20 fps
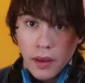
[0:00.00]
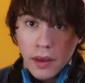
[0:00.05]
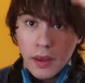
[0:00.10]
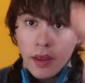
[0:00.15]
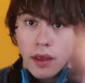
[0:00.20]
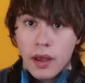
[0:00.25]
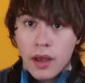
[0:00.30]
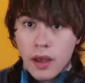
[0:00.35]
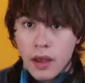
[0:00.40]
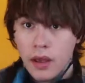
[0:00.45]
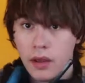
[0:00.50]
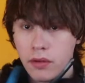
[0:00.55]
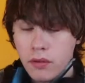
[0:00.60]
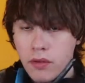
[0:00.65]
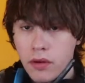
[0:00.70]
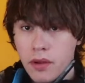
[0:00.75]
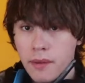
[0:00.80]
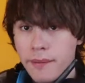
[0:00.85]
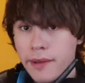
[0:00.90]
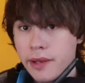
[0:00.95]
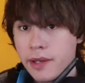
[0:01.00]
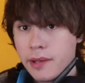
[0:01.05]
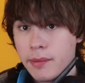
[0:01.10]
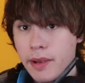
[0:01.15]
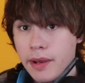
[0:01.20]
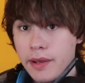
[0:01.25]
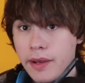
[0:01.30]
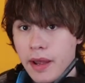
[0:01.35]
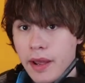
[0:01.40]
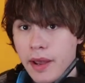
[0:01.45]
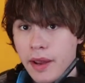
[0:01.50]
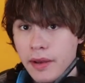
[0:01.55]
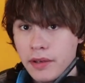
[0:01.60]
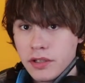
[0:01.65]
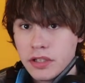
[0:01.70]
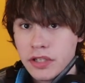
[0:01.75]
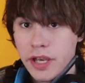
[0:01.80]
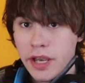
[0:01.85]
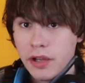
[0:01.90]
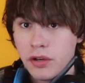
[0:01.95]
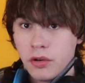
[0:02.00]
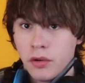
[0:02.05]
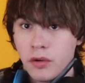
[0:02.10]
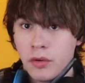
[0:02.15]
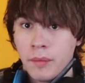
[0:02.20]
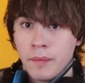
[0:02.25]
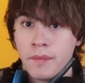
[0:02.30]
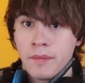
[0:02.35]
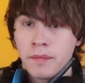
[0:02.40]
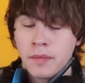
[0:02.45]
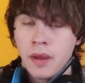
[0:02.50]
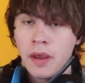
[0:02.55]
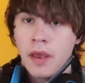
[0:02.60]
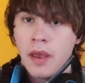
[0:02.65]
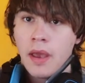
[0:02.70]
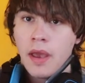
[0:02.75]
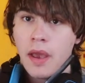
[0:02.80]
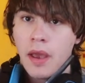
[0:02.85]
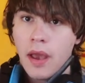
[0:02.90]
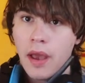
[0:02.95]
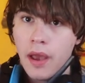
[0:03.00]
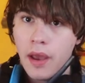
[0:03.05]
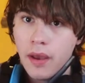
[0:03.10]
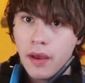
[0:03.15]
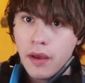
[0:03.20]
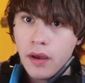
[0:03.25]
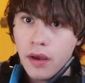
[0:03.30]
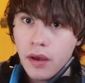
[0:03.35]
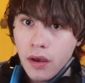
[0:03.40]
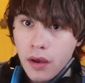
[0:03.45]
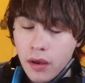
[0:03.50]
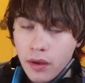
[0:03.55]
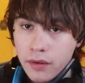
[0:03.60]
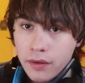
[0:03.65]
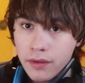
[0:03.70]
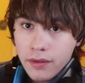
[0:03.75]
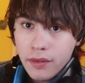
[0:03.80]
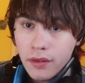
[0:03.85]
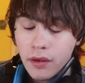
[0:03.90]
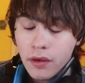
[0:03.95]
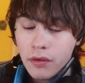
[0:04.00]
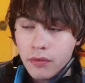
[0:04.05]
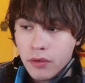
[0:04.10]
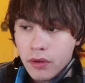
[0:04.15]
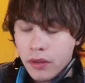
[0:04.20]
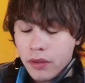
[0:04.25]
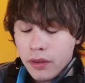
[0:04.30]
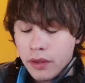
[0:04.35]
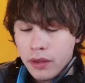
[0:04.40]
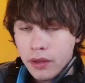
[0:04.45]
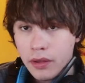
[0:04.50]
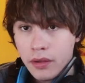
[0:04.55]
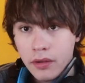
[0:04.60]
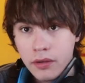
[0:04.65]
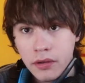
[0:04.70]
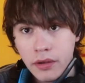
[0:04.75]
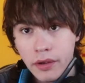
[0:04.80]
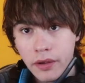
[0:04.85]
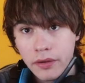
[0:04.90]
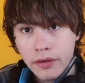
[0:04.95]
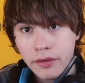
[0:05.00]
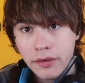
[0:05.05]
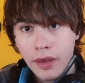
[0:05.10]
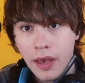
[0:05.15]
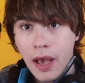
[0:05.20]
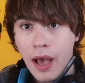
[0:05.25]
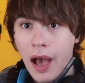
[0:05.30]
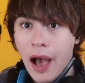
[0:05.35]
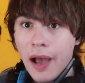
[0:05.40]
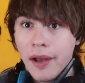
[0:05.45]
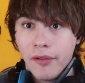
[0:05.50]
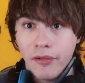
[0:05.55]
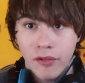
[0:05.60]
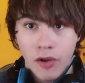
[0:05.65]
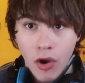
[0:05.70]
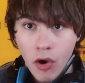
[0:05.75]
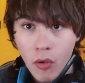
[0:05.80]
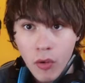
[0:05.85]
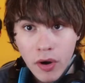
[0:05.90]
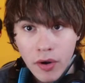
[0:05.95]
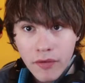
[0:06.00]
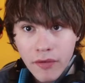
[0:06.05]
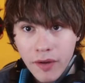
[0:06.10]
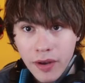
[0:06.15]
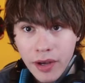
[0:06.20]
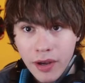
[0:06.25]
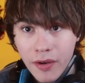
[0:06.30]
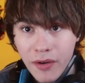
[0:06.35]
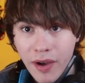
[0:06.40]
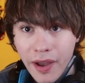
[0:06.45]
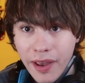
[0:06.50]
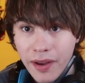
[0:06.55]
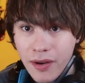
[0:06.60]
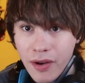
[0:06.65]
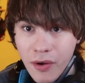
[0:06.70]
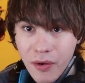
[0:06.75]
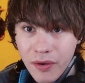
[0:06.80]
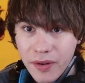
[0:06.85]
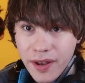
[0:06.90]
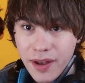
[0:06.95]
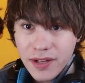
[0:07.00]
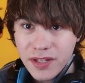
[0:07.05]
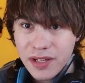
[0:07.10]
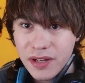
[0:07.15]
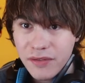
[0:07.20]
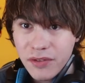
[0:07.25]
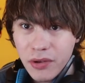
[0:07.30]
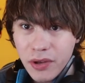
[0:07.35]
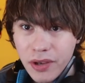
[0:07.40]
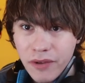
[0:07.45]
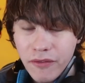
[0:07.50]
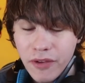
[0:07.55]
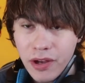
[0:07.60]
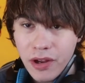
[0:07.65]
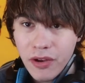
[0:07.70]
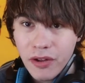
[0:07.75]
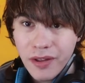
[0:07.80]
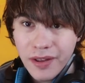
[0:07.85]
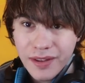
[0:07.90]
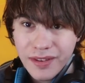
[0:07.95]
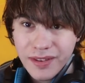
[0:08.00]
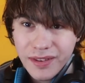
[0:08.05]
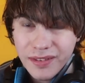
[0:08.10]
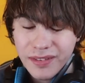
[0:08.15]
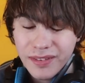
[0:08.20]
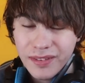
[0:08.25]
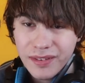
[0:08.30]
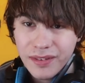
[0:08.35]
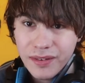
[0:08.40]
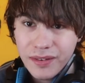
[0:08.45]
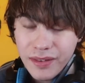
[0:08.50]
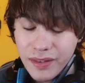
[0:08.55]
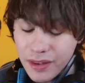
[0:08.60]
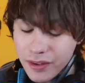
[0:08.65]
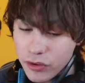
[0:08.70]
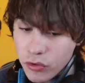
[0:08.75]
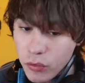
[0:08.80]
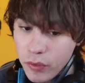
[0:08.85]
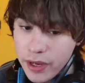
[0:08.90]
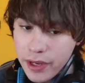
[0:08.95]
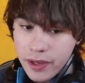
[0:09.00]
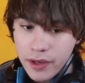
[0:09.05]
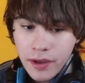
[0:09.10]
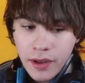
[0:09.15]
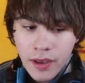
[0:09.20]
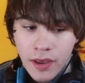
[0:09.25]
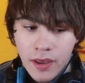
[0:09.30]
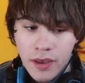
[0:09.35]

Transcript: Hey guys, welcome back to my dying channel. I did a really just out of nowhere video. I had no intention of doing a video like this week,